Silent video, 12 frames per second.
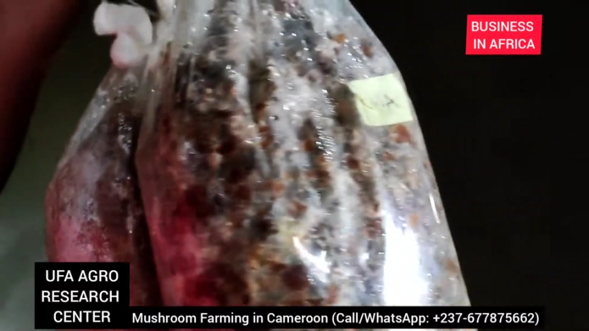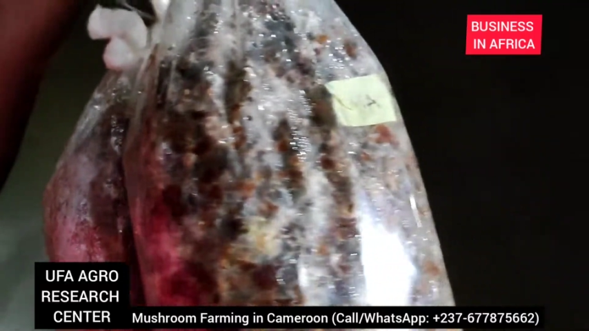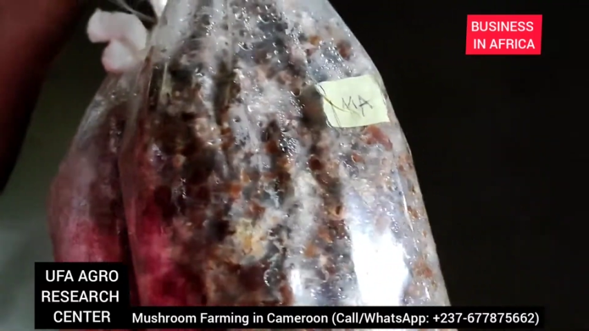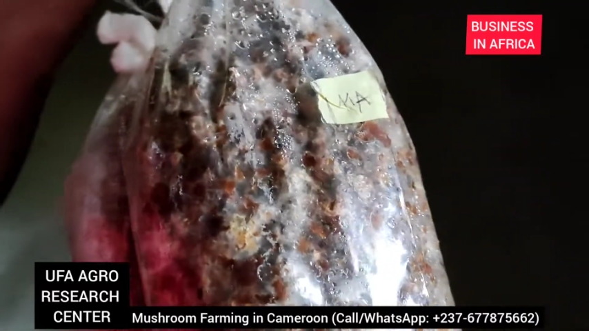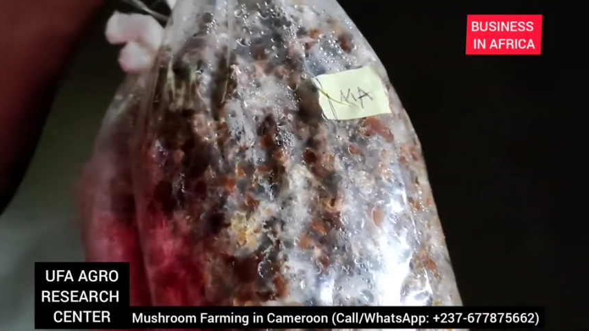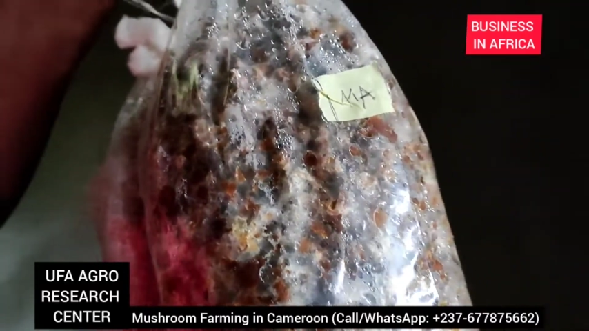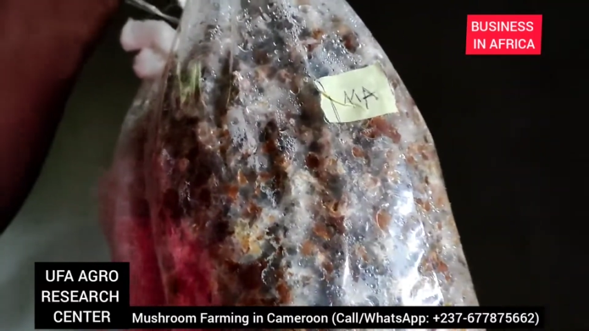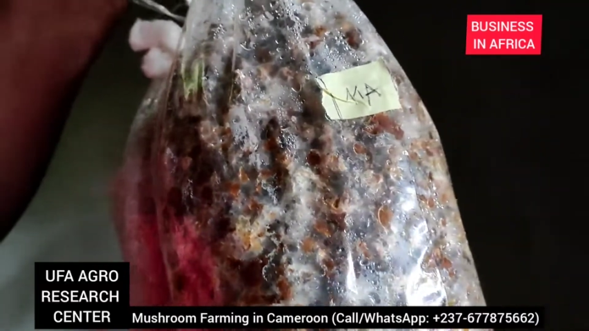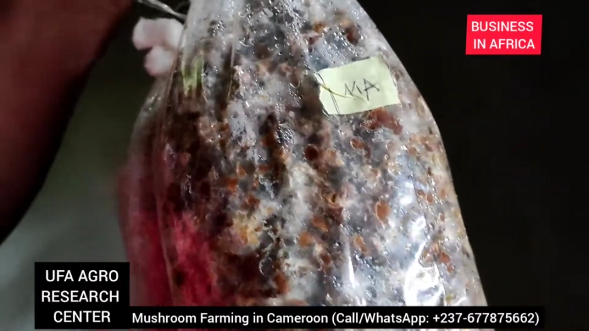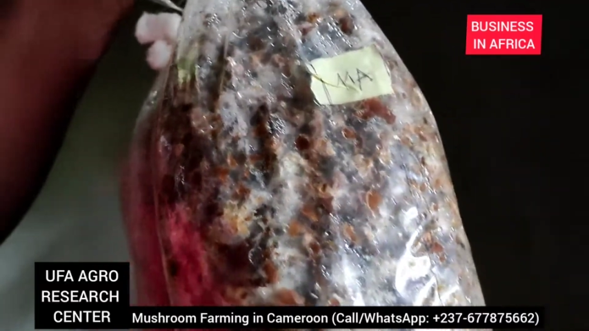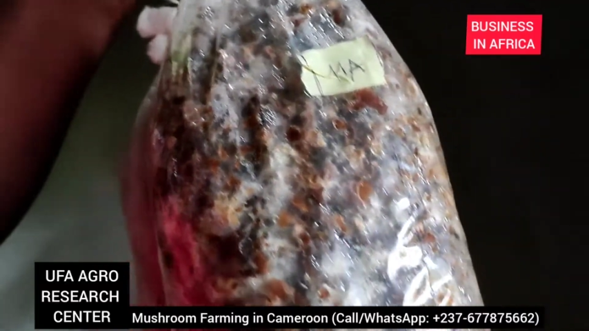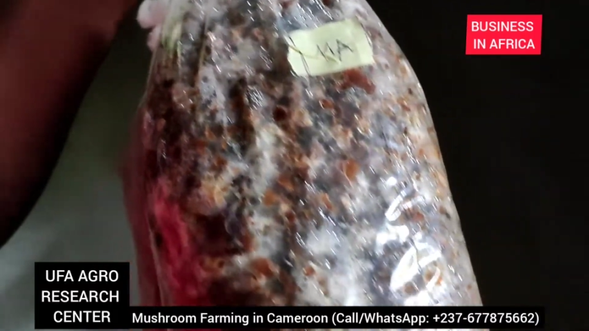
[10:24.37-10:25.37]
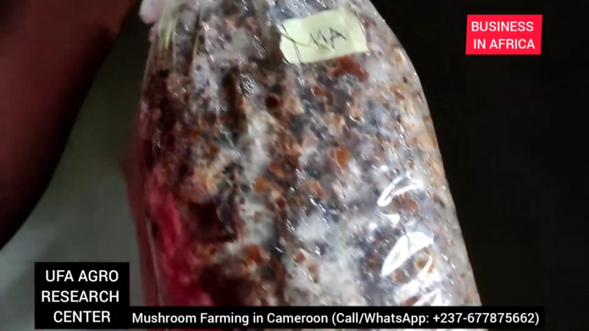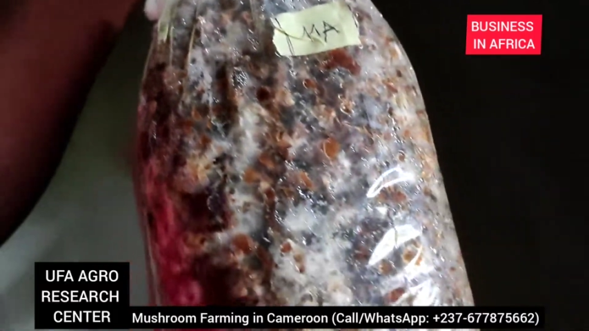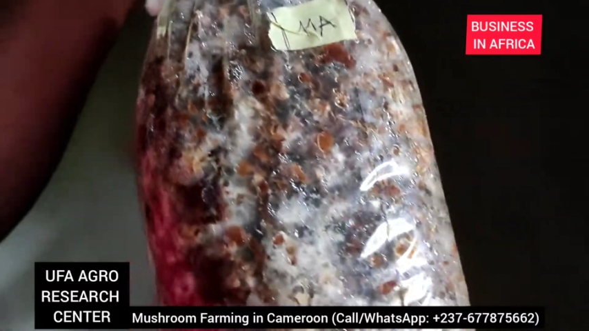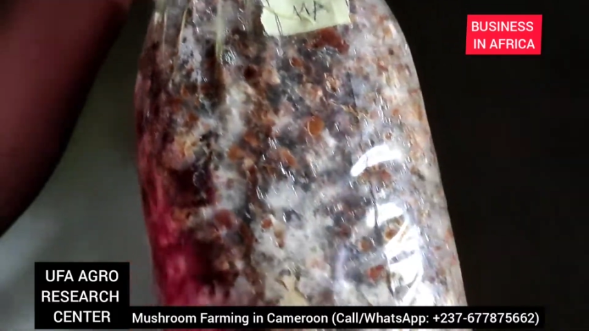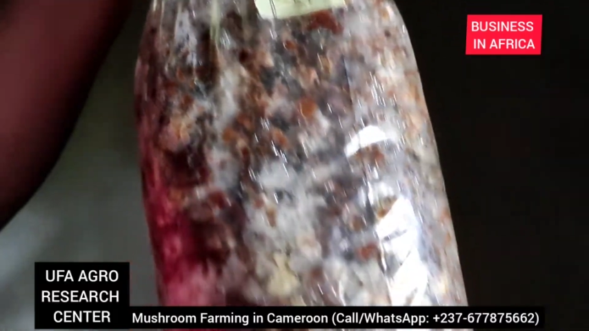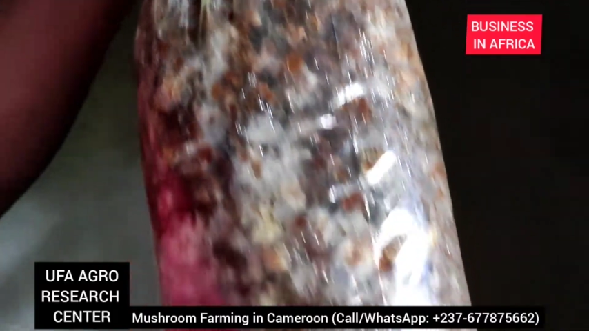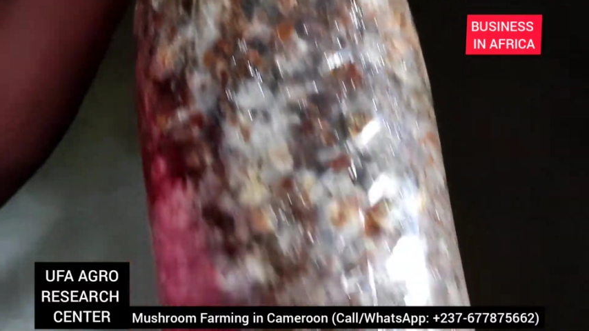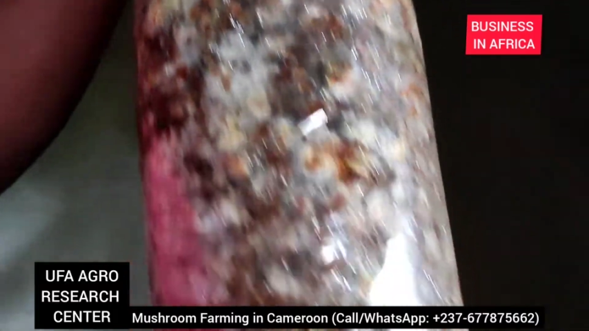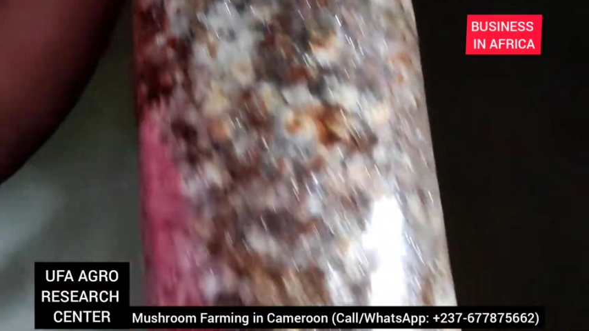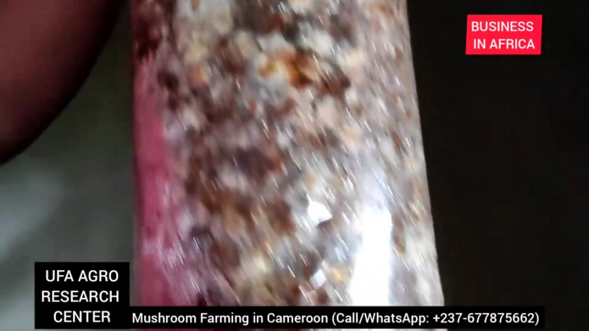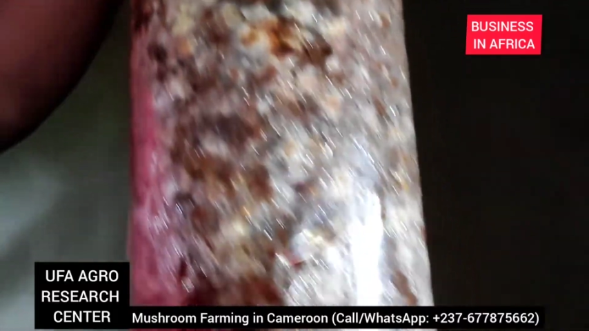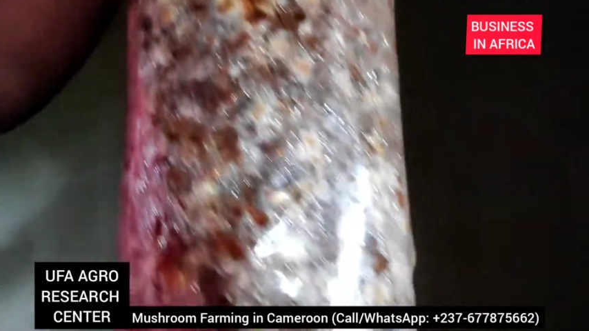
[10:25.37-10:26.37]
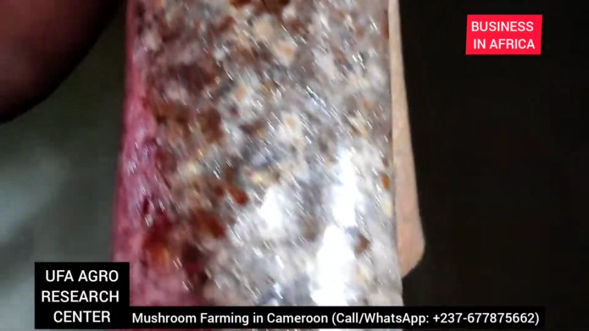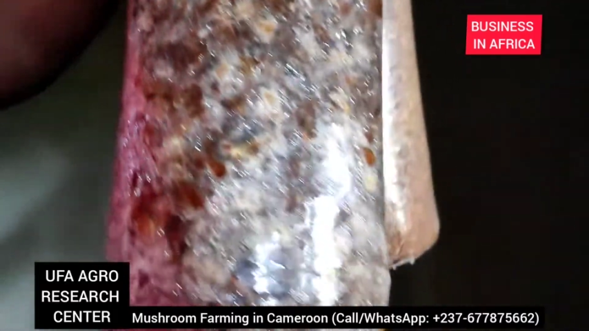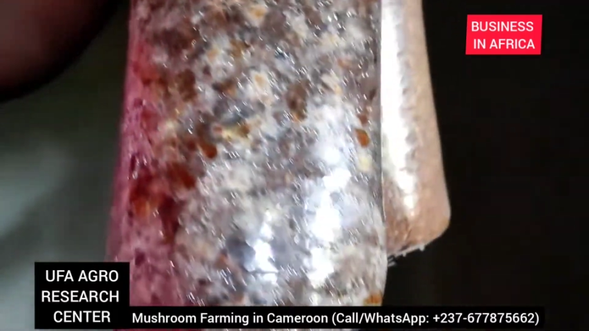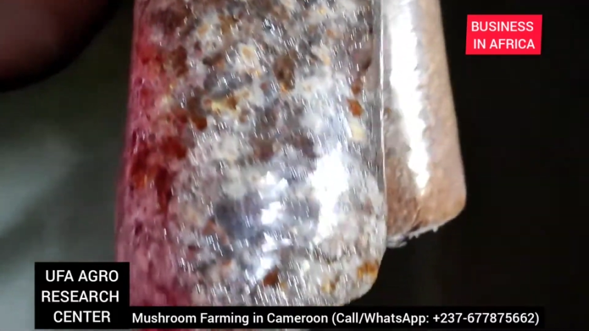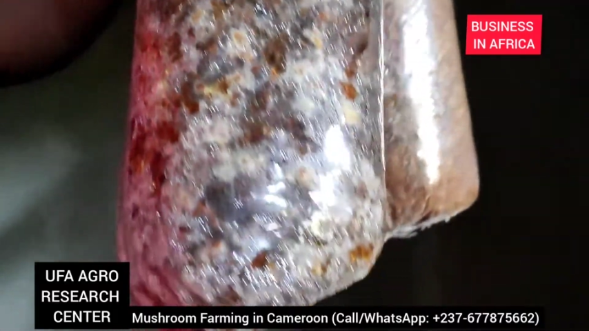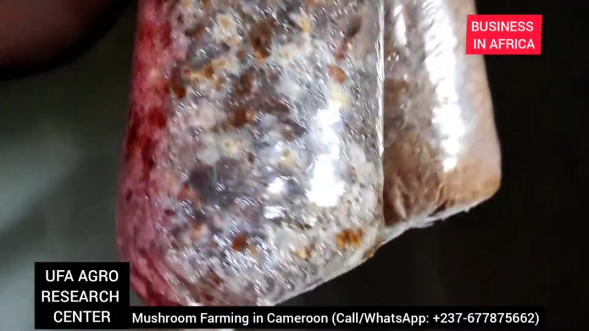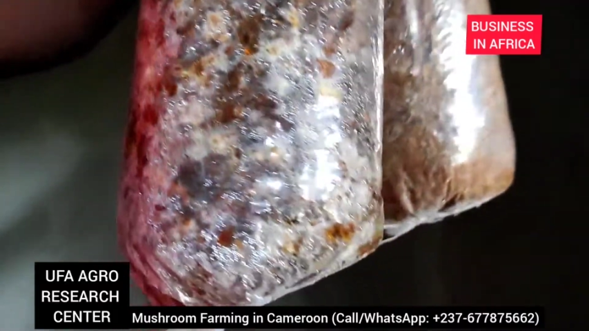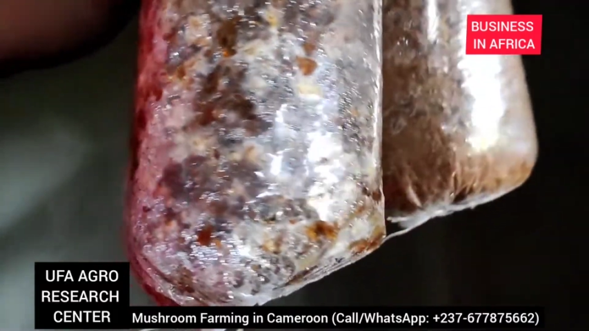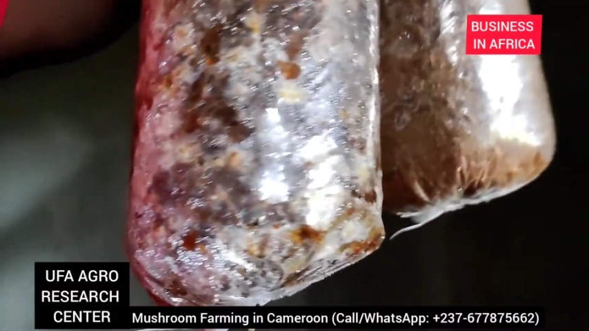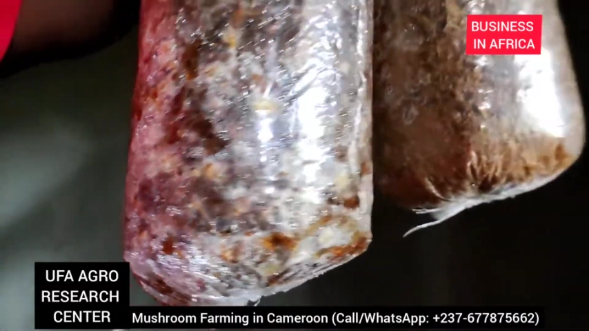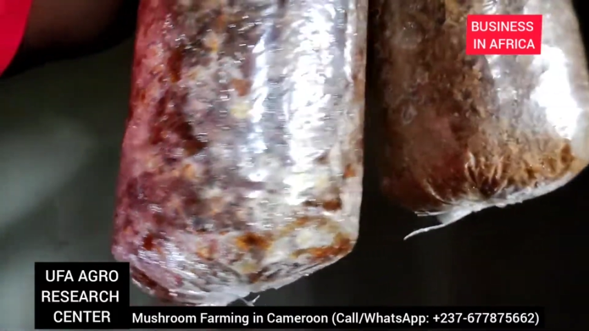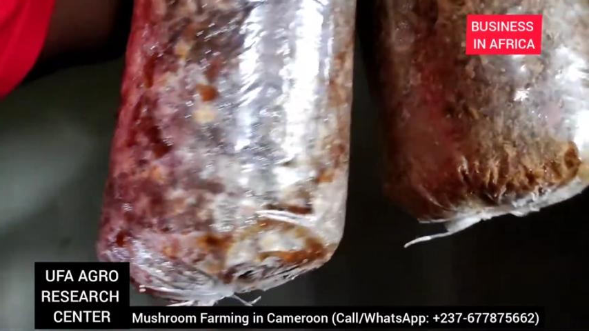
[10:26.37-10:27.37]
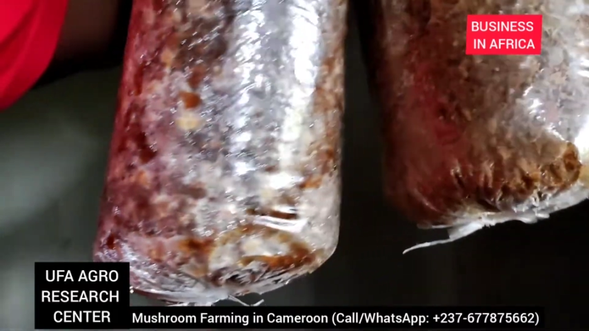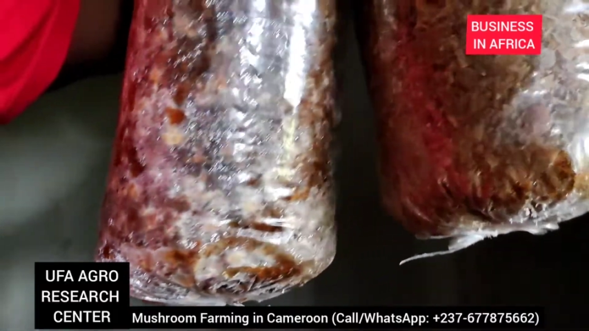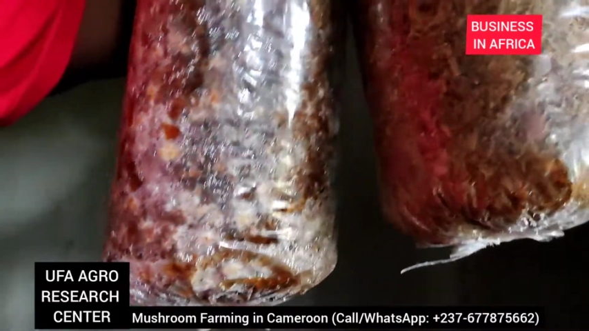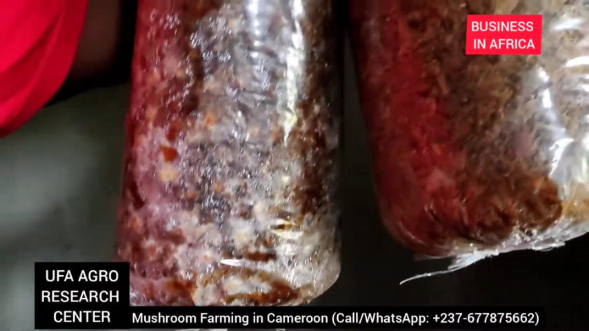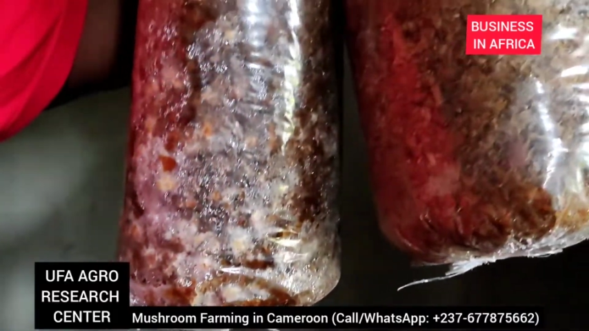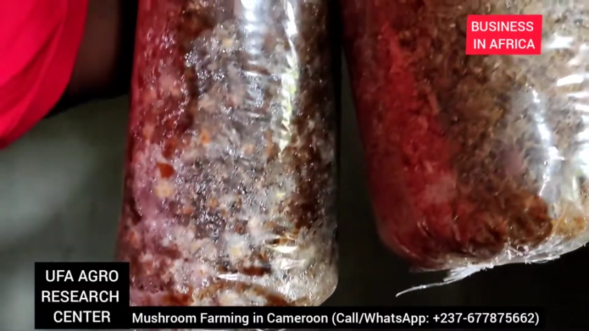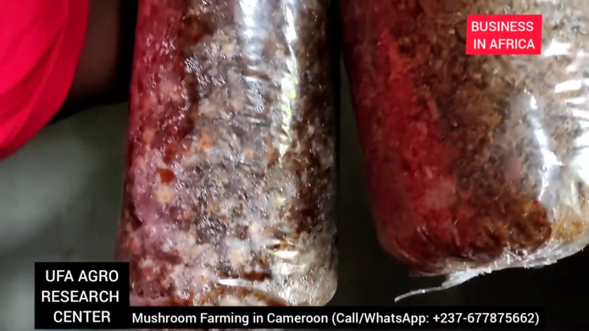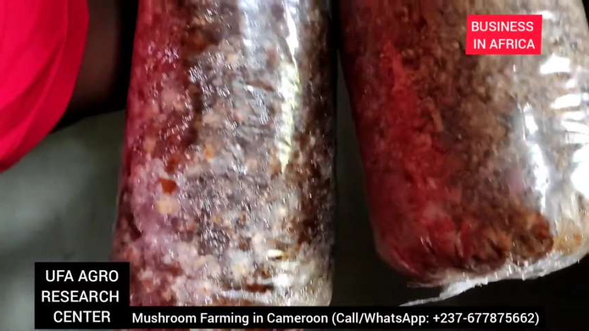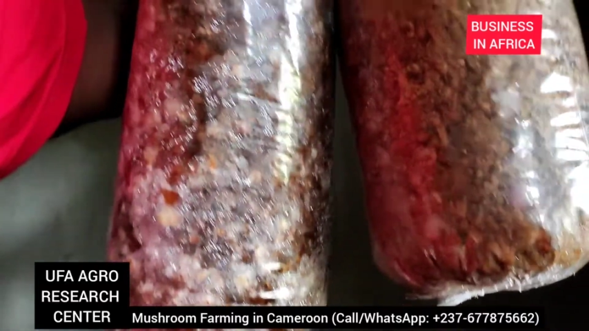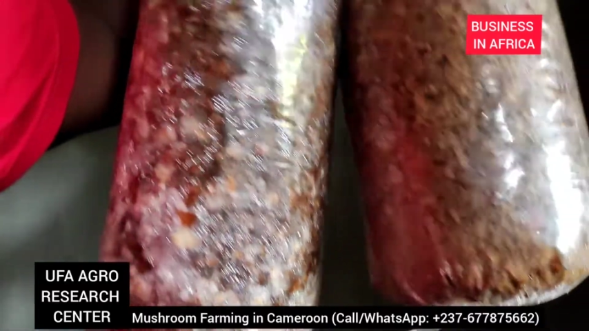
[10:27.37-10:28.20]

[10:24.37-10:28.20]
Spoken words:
[unreadable: no face in view]